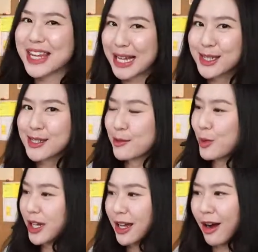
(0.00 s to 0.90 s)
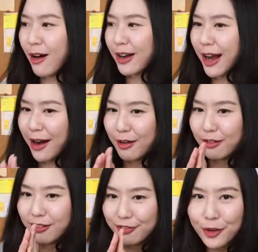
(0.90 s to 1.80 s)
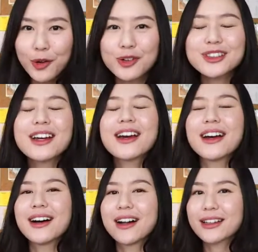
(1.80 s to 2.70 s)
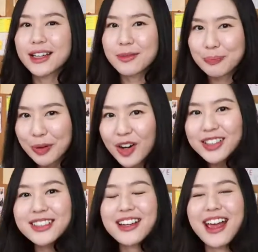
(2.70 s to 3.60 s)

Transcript: Yes, we are now fully booked